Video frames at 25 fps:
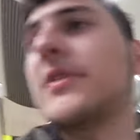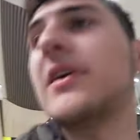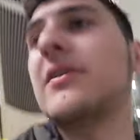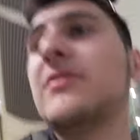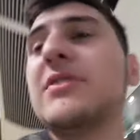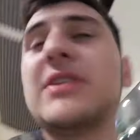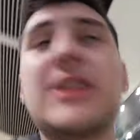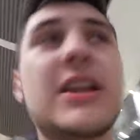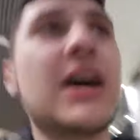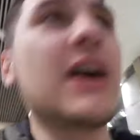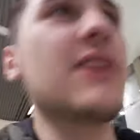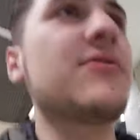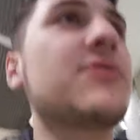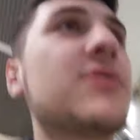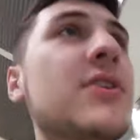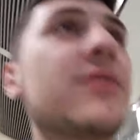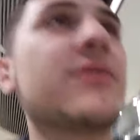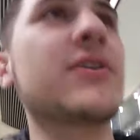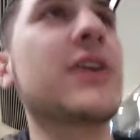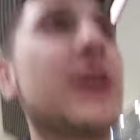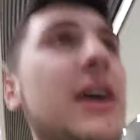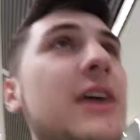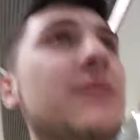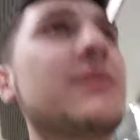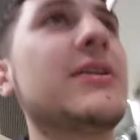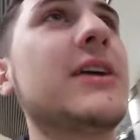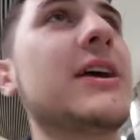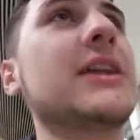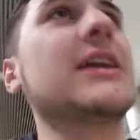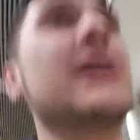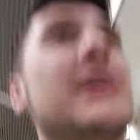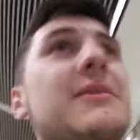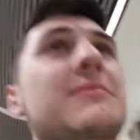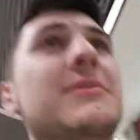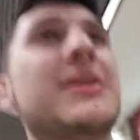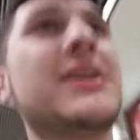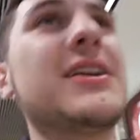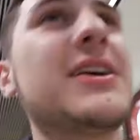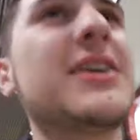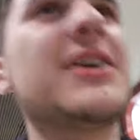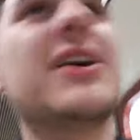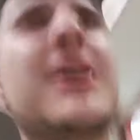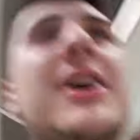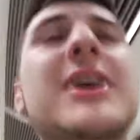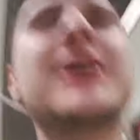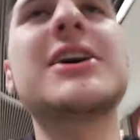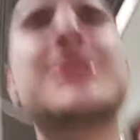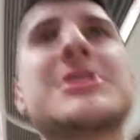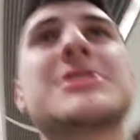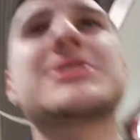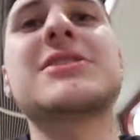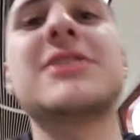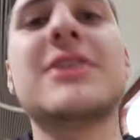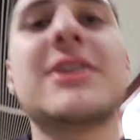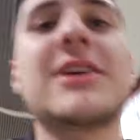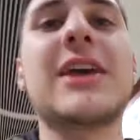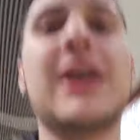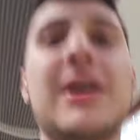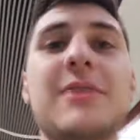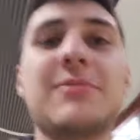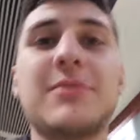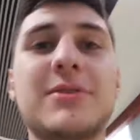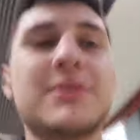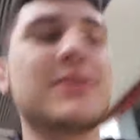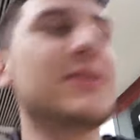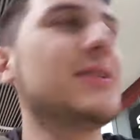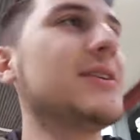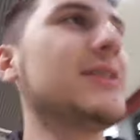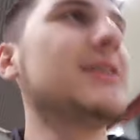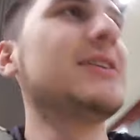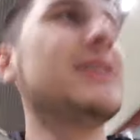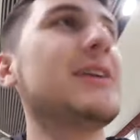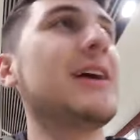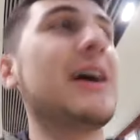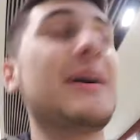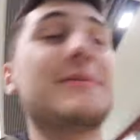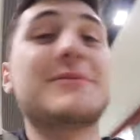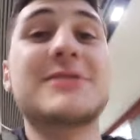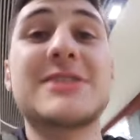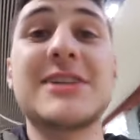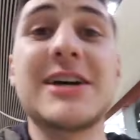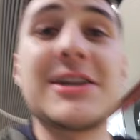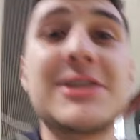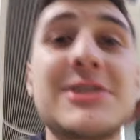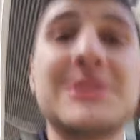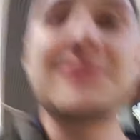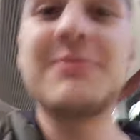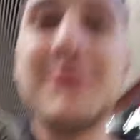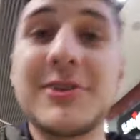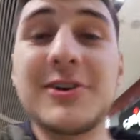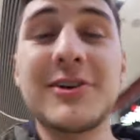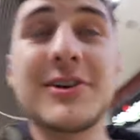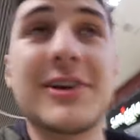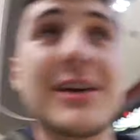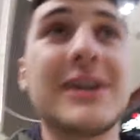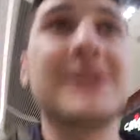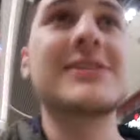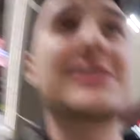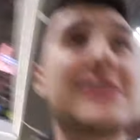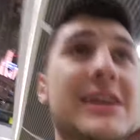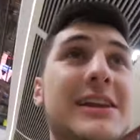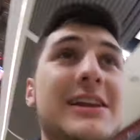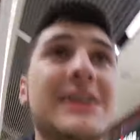I would love to have a cable like that, man. Oh, I just need a cable. I'm such a moron, guys.